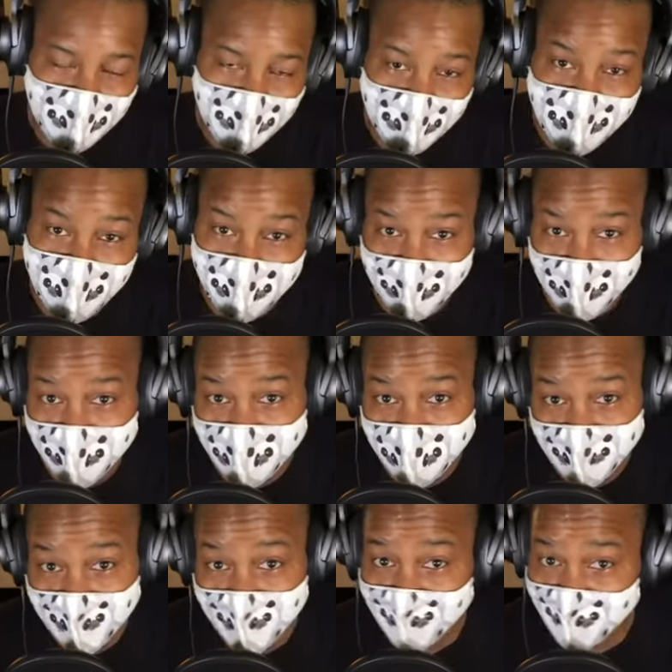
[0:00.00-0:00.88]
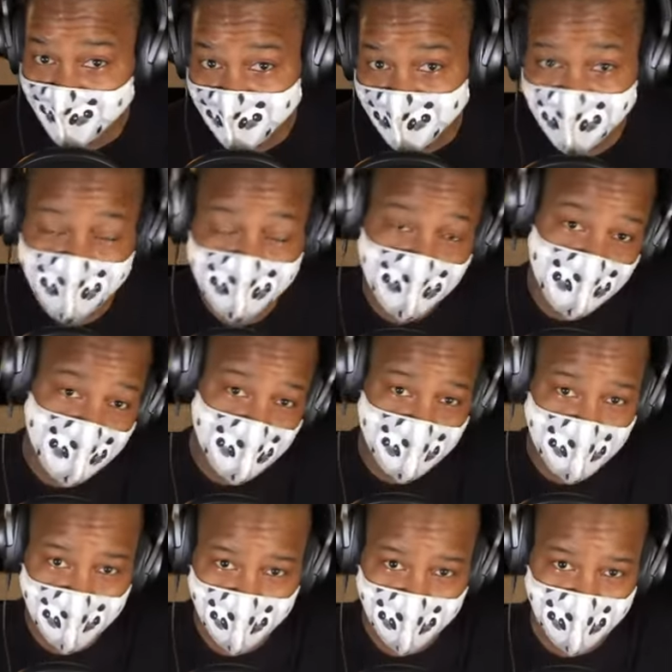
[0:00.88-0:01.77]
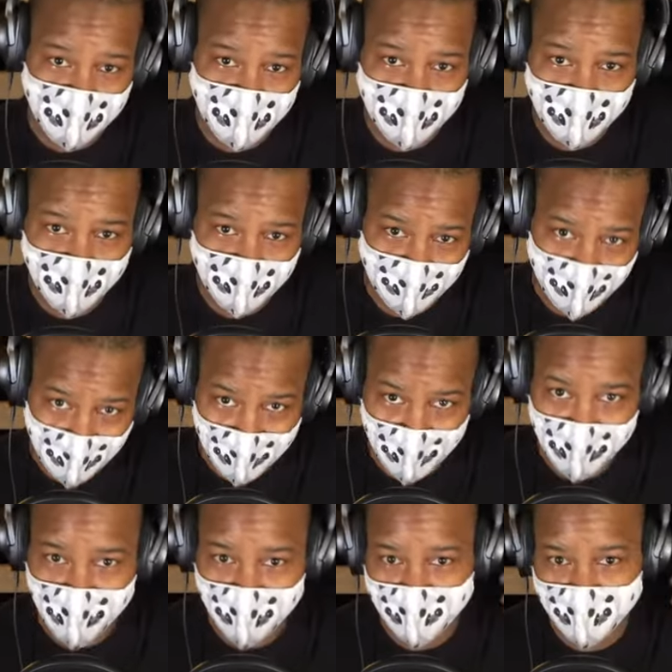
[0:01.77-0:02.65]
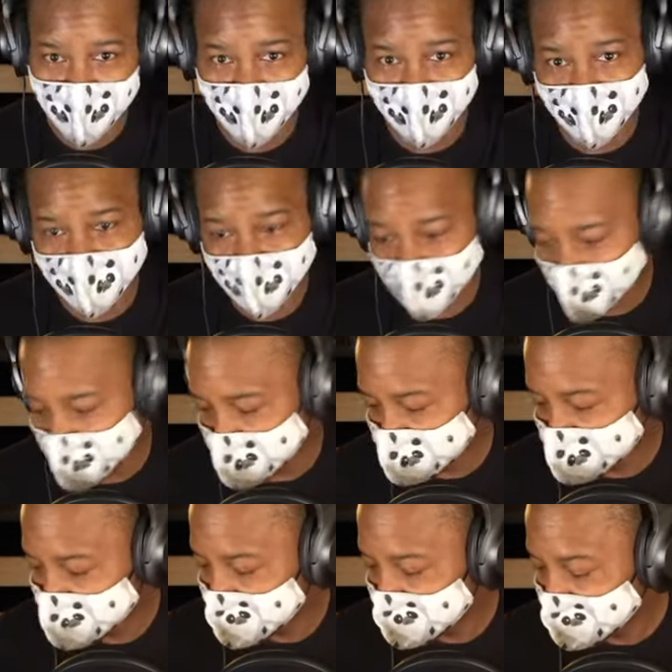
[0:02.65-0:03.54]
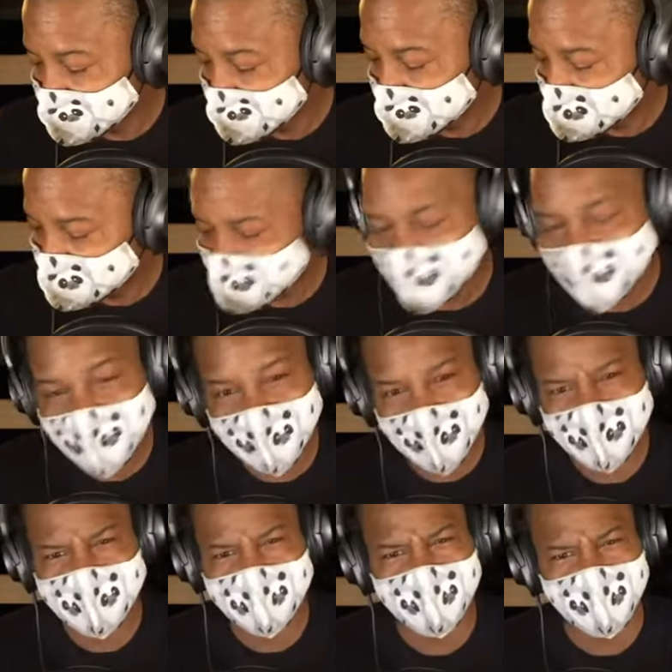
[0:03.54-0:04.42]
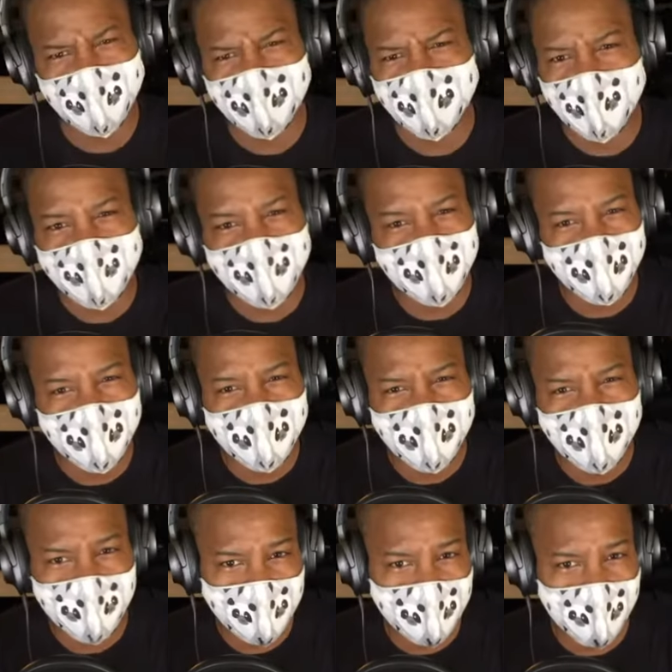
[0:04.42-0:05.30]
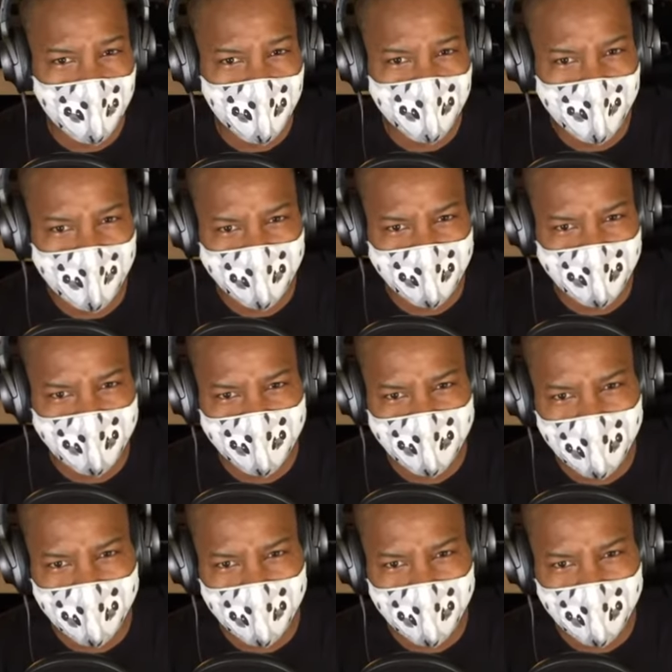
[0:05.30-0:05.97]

But yeah, there's more Korean now working at the store, and I think that's a good way to go about it.